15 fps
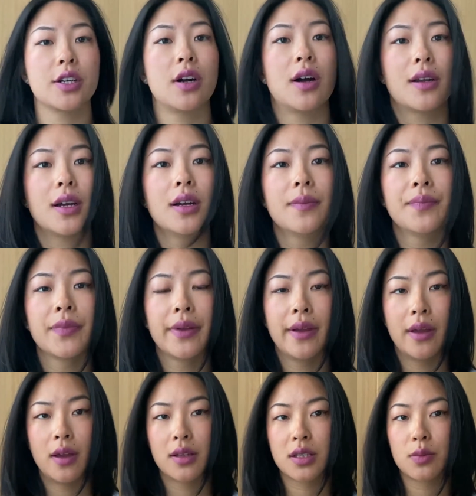Terracotta.
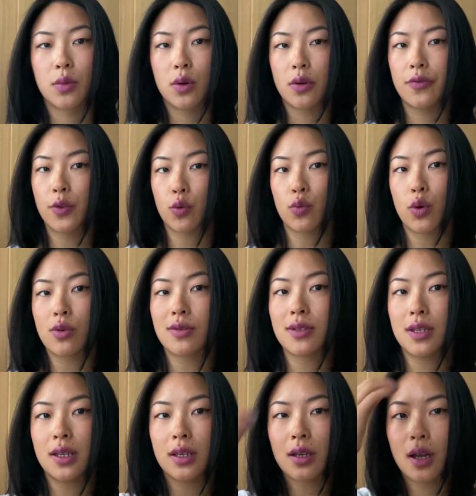It's more of the
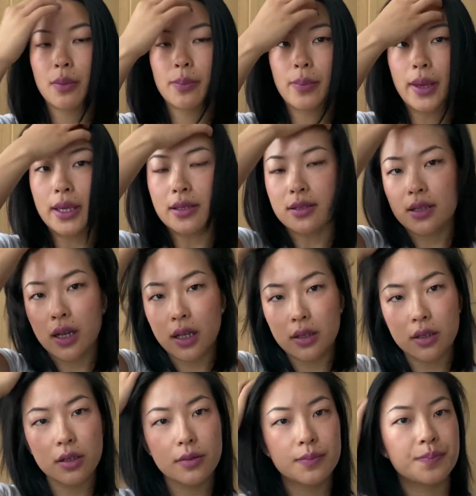rosy base
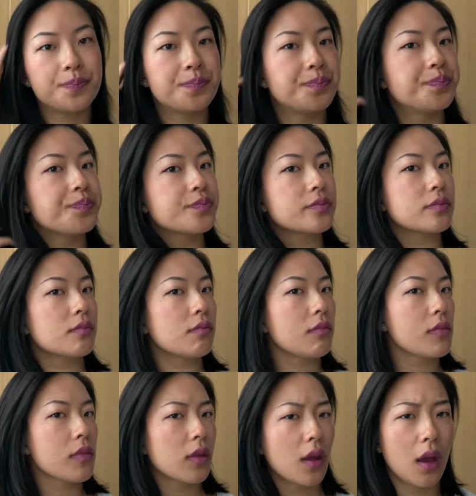color.
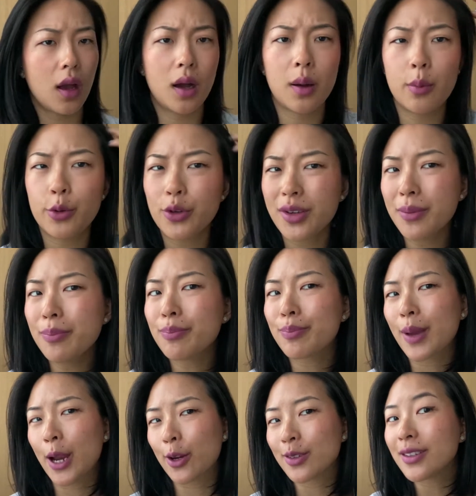You can
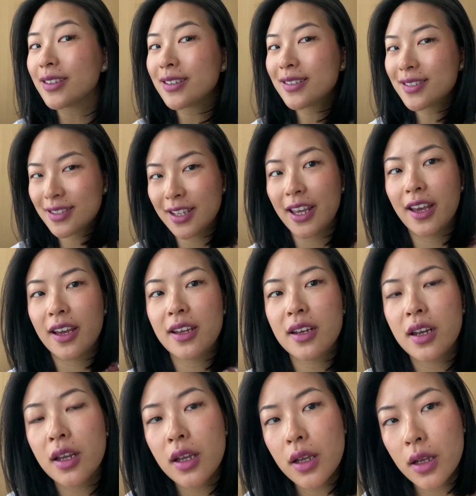barely see
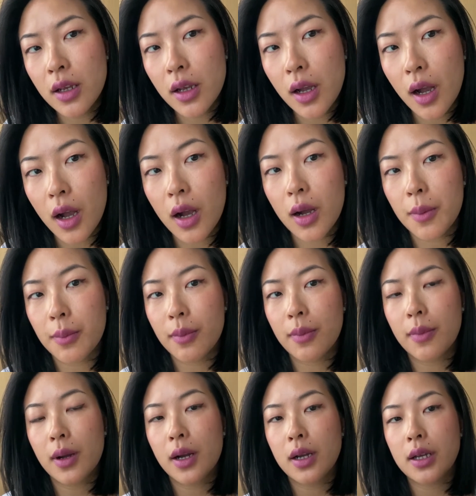it.
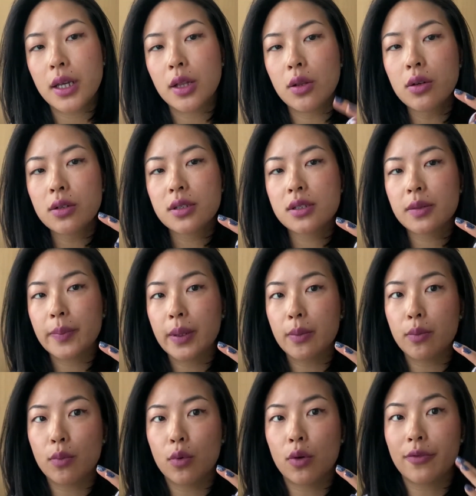It looks a
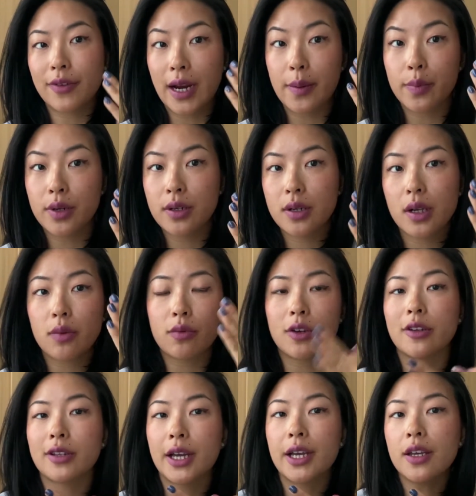bit more vibrant in
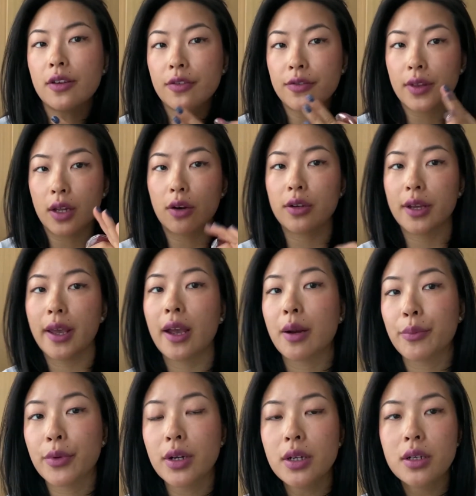real life than on
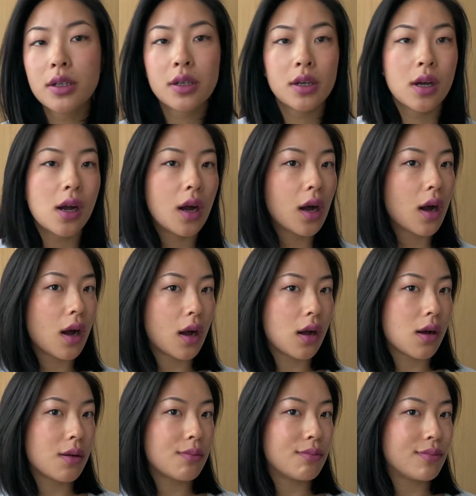camera,
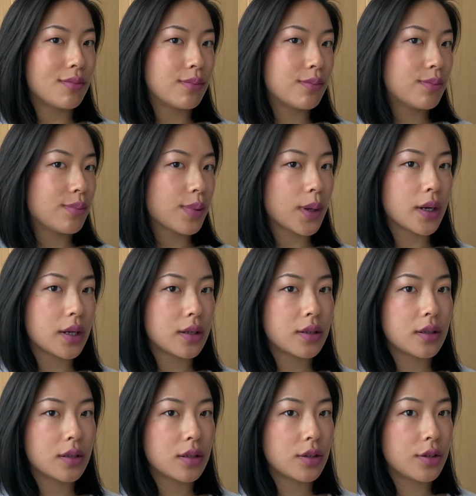but